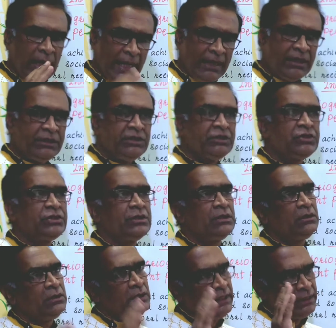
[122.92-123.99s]
and
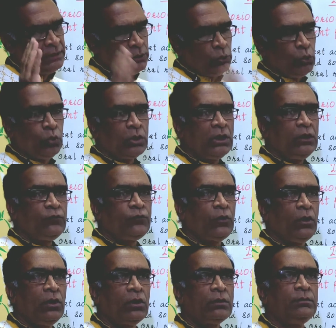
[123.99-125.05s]
registered in the oral
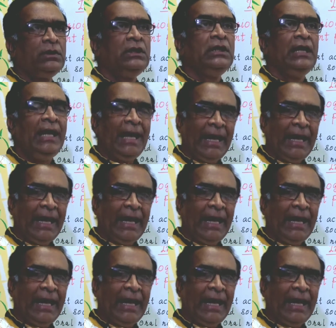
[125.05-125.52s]
form,